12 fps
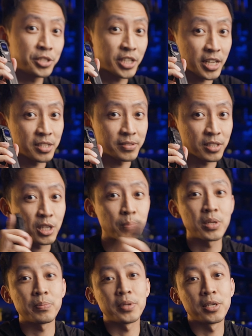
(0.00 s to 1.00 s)
channel and
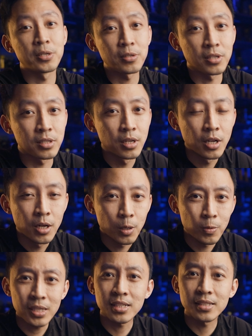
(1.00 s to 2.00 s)
comment below on
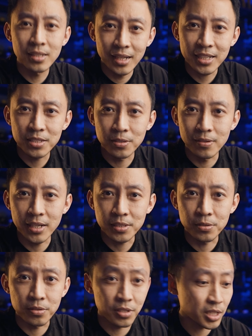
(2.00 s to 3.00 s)
what other lights you like
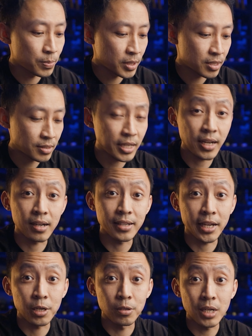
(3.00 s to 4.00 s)
to see me stack
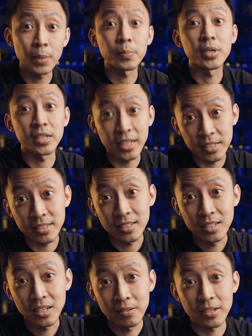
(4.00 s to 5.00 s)
Nightcore up against.
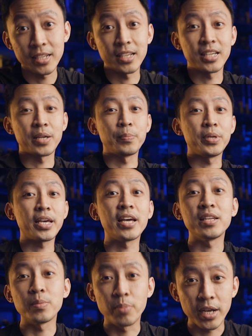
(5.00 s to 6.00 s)
Right, it can be
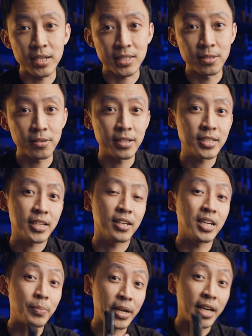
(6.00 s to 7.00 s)
any brand as long as I can
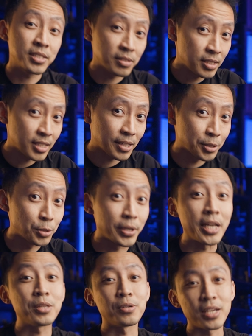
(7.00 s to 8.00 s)
get my hands on it. I'll do a
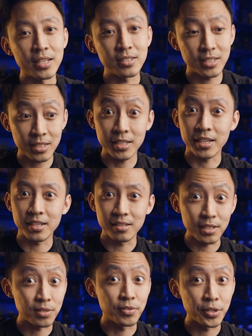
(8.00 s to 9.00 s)
head-to-head, just like
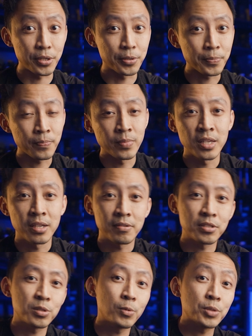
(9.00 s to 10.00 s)
this video.
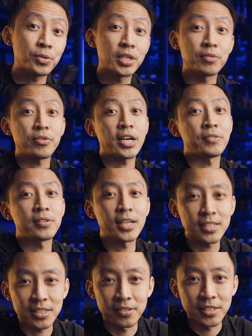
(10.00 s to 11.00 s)
Right, so once we hit 500
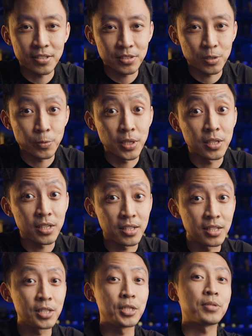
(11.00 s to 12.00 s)
likes, I'll announce the winner in
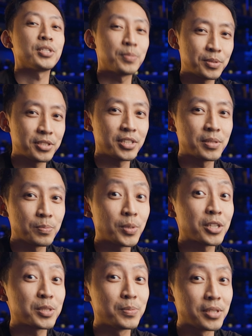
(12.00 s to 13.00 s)
the description
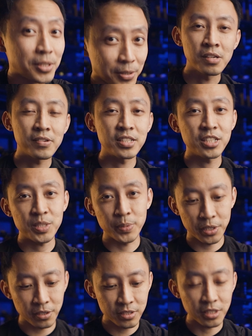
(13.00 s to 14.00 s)
box below. Right, just
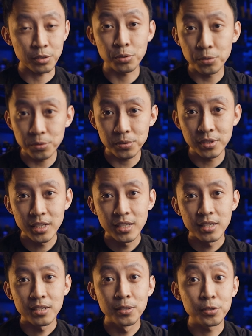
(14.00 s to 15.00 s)
because a tool
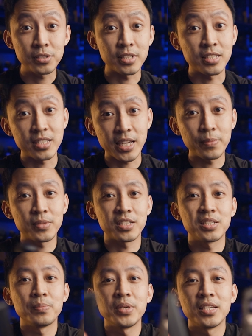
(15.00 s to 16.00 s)
looks the same
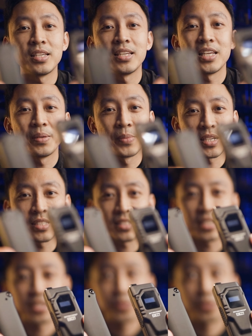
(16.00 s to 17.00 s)
doesn't mean it makes
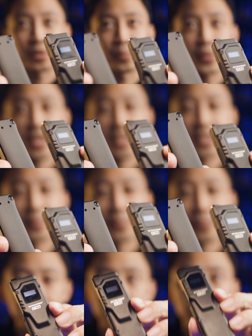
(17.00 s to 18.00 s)
sense to compare them.
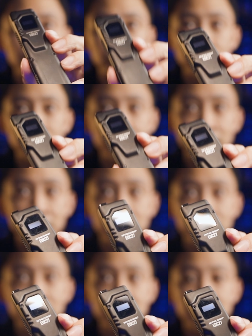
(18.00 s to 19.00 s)
Right, between the
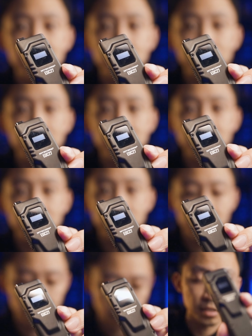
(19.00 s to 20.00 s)
Nightcore
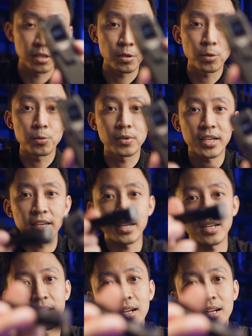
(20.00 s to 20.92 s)
EDC27, the olight,